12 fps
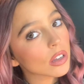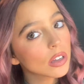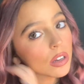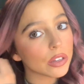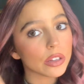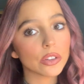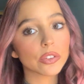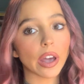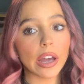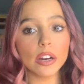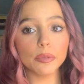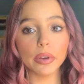And this
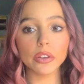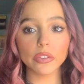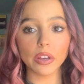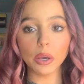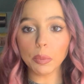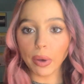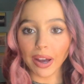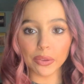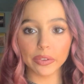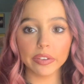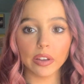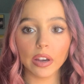kind of makes it
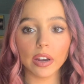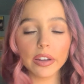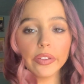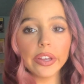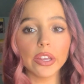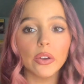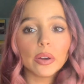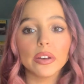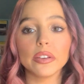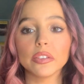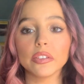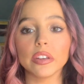bouncier, like you can
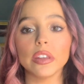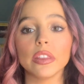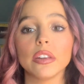see the